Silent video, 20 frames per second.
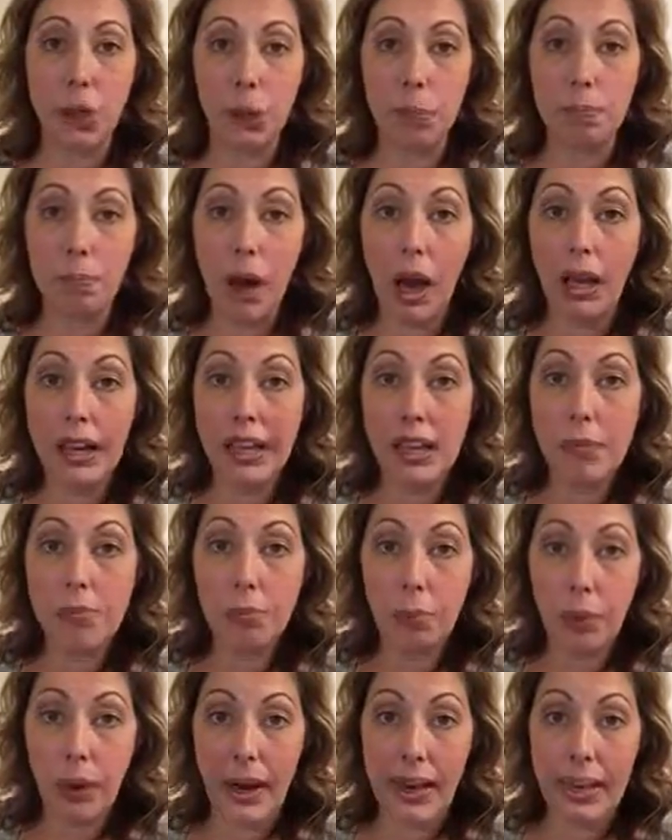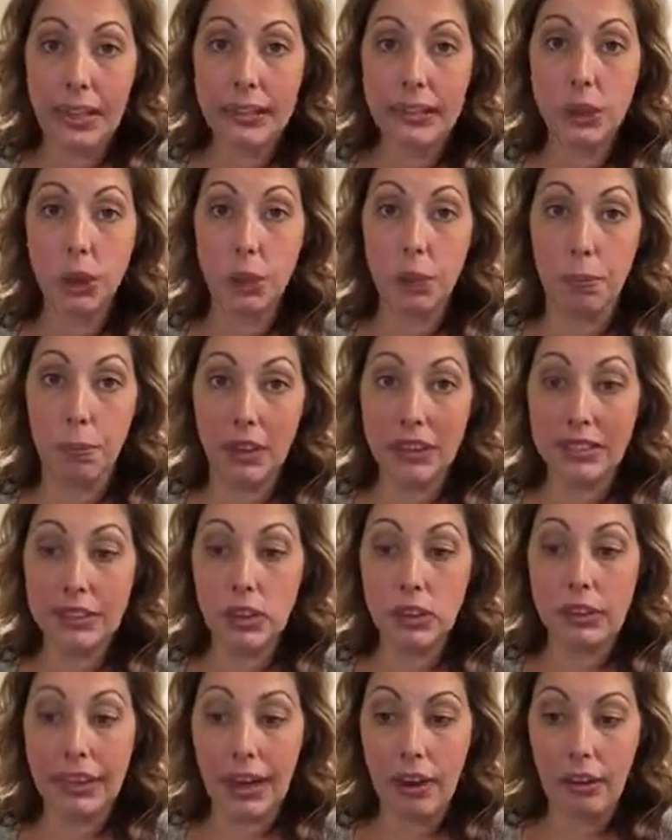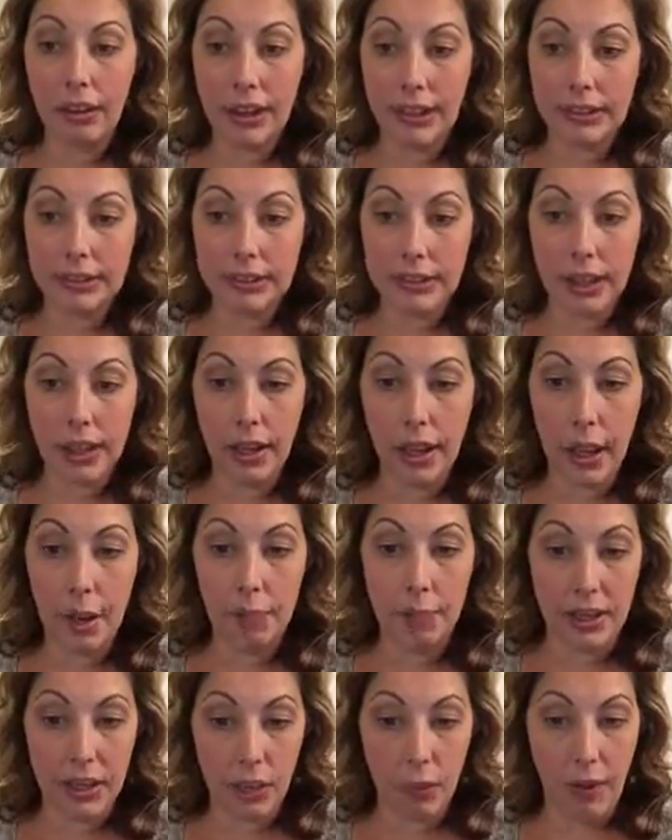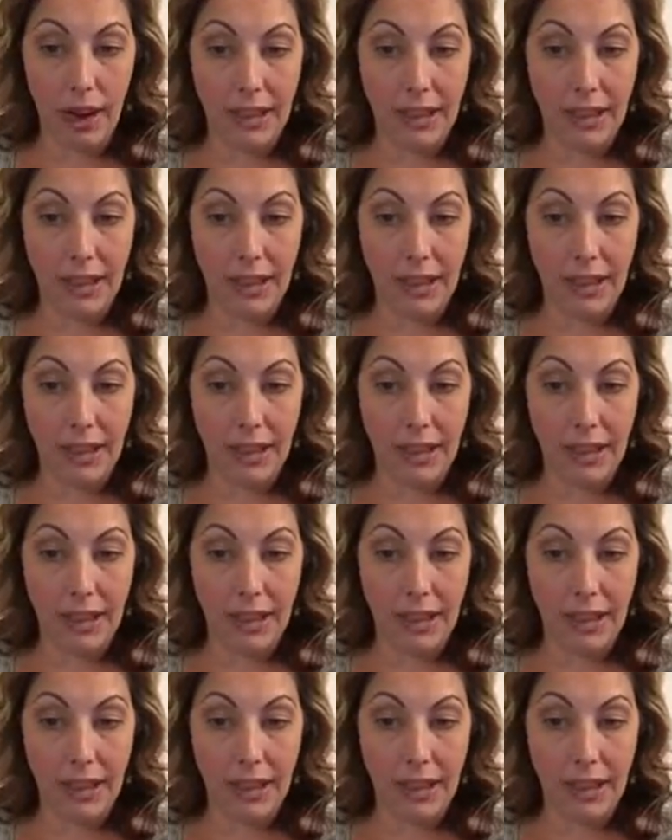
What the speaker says: your body breaks your muscle down into amino